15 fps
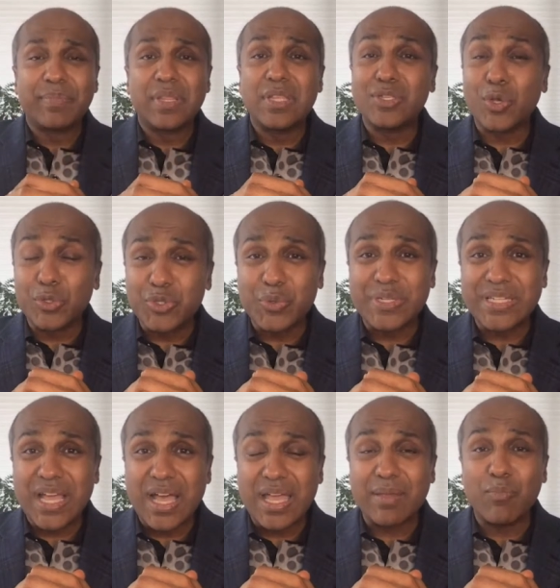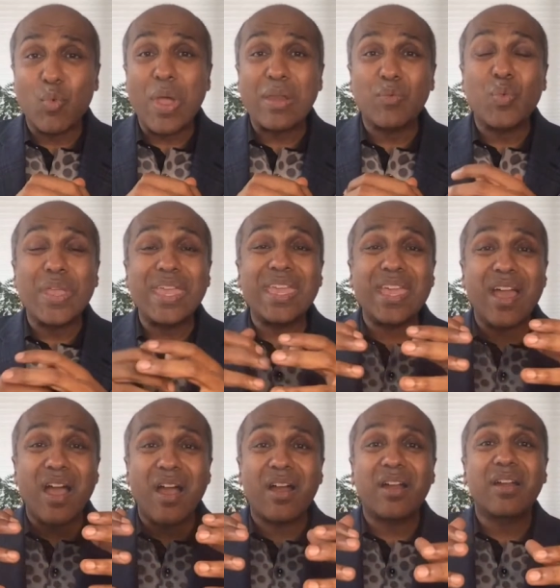There's also a time when we
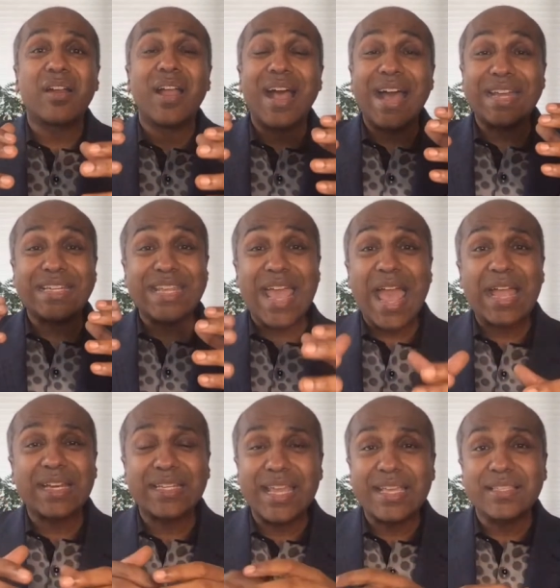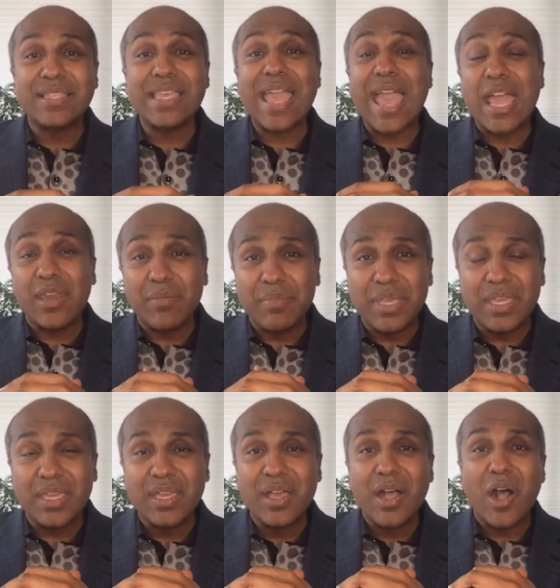are attacked as the
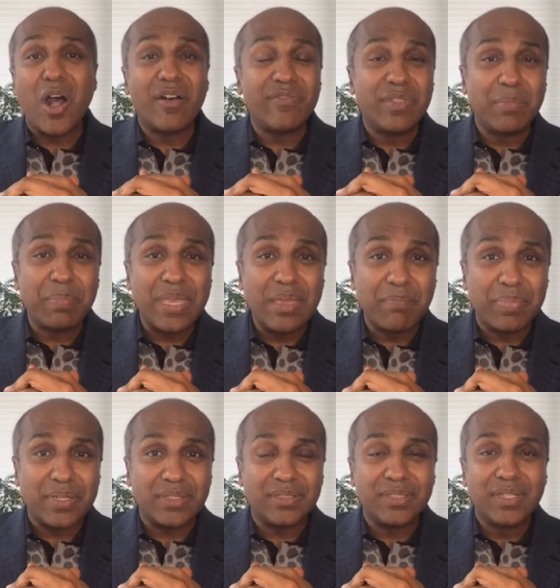enemy of the people,